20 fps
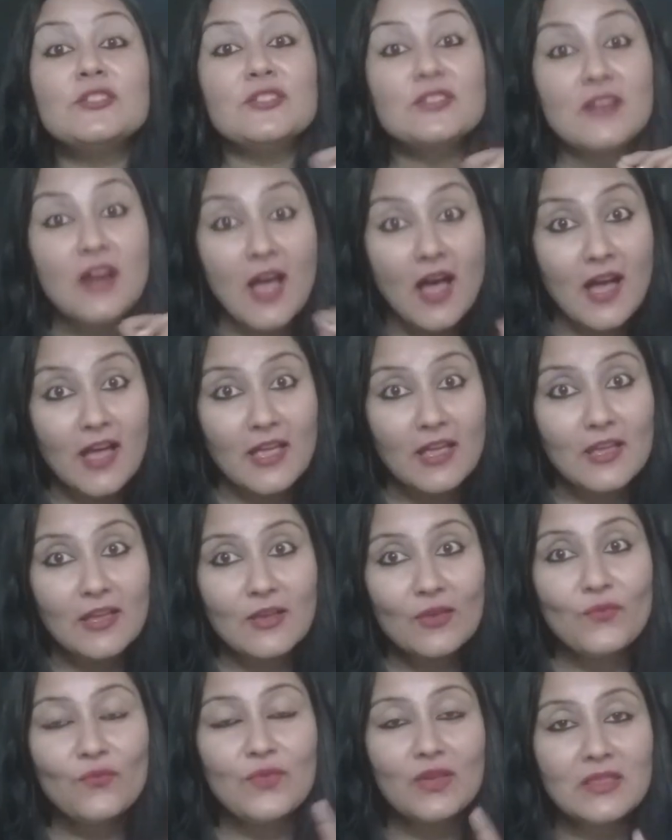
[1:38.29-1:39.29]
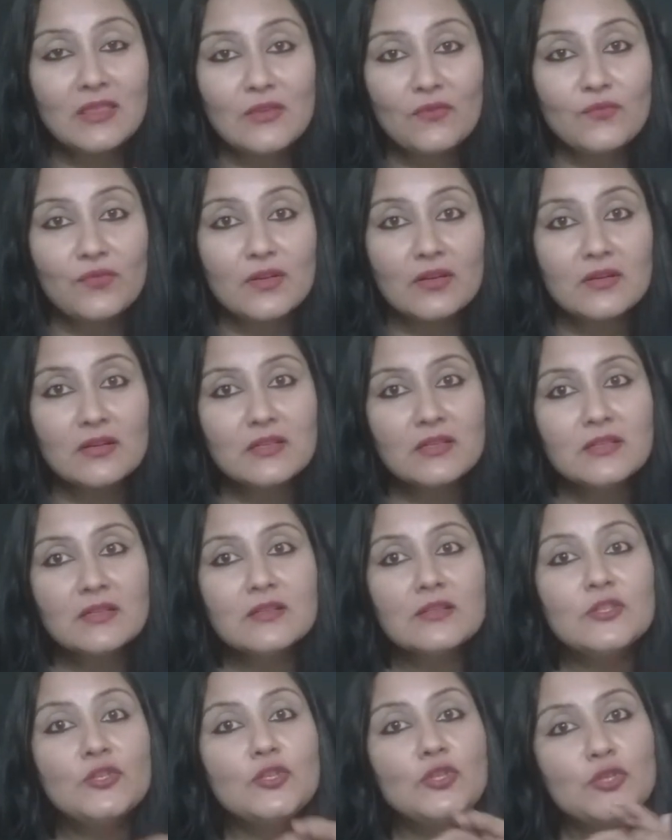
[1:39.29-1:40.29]
try with the word
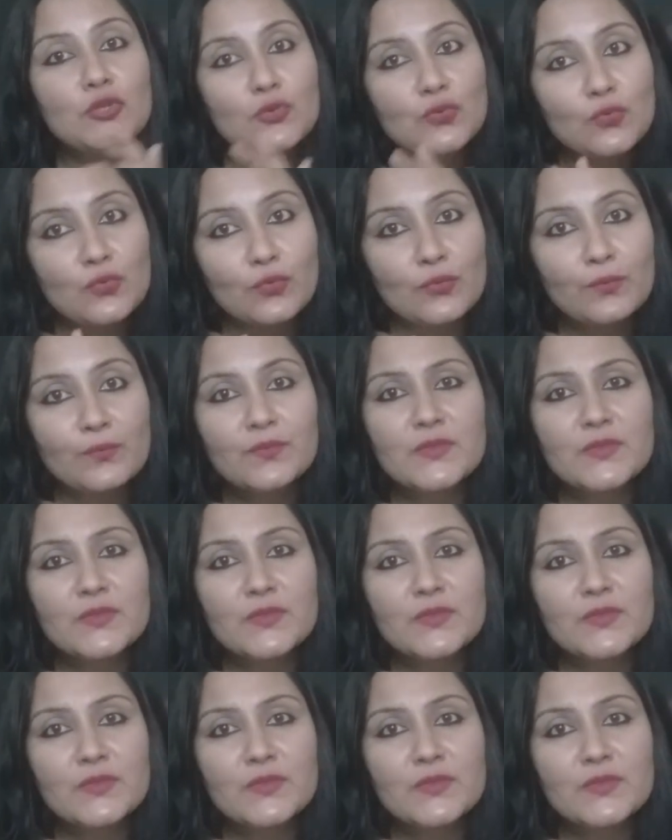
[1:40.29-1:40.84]
do.